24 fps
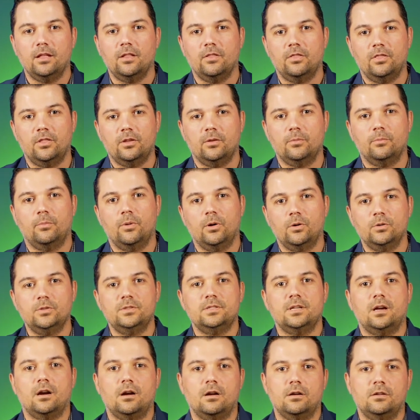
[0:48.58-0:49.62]
The
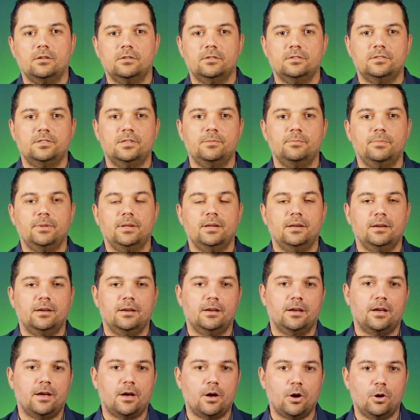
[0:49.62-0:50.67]
bots are simply
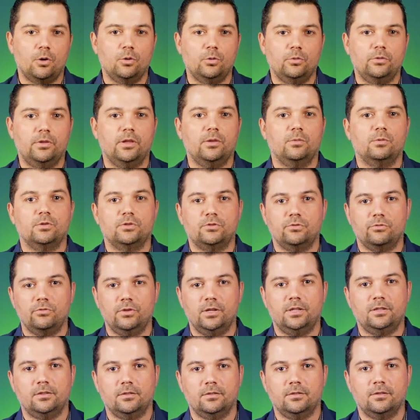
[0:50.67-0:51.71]
a code that was
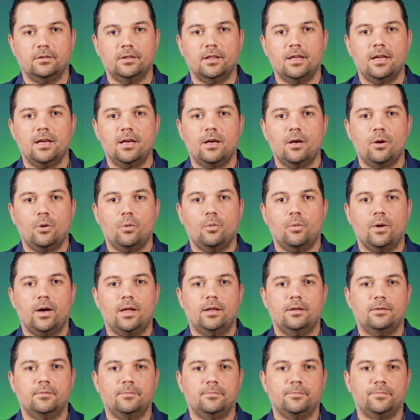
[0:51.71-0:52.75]
written
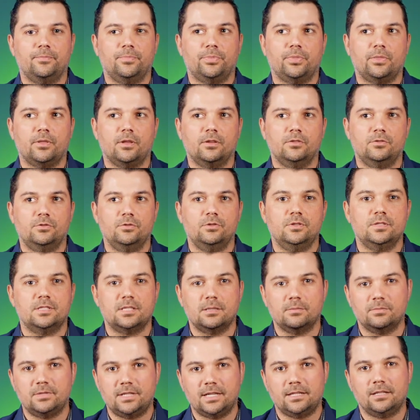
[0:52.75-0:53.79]
when doing
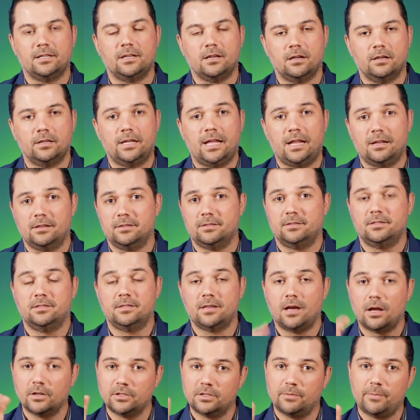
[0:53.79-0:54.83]
some technical analysis
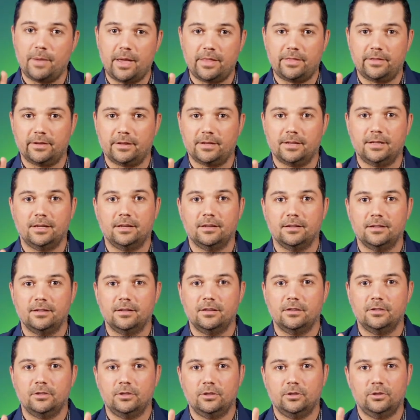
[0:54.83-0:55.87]
automatically.
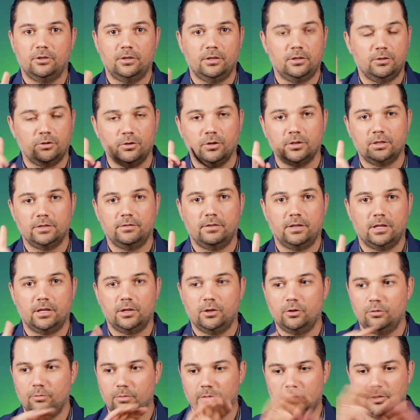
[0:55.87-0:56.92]
Not even a
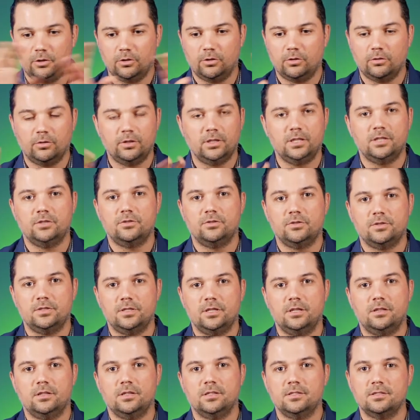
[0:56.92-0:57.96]
human, you don't need to
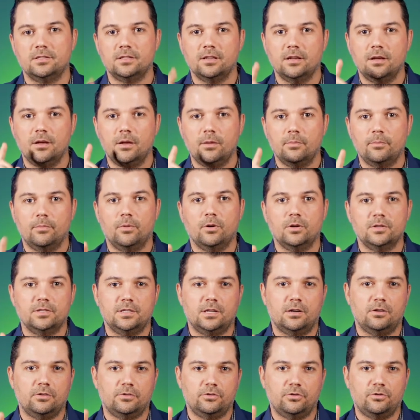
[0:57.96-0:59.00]
see this. Bots
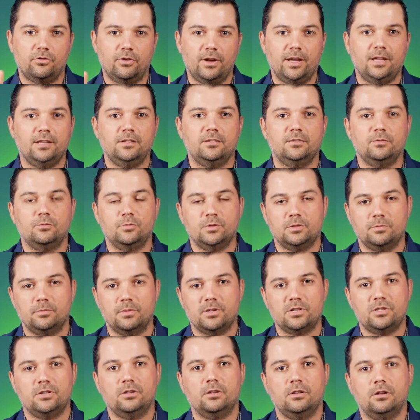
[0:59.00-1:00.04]
are trained with
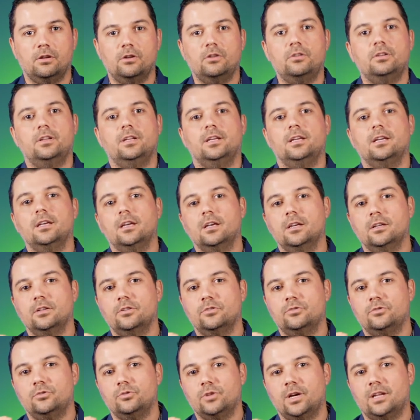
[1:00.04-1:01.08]
machine learning
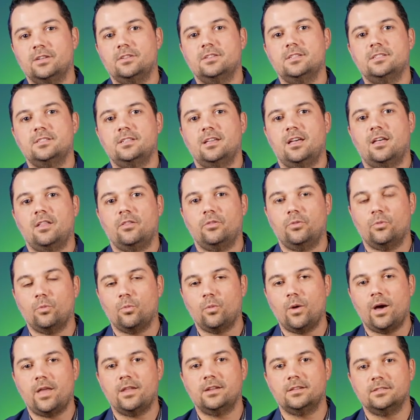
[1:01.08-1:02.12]
to understand
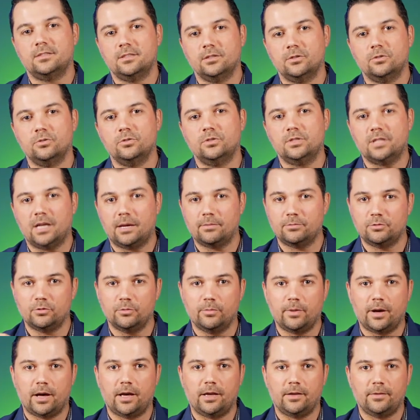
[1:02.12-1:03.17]
when is the good time to
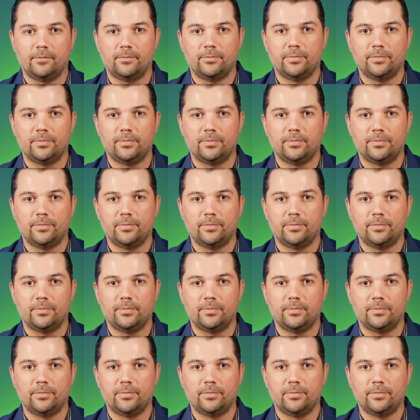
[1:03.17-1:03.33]
buy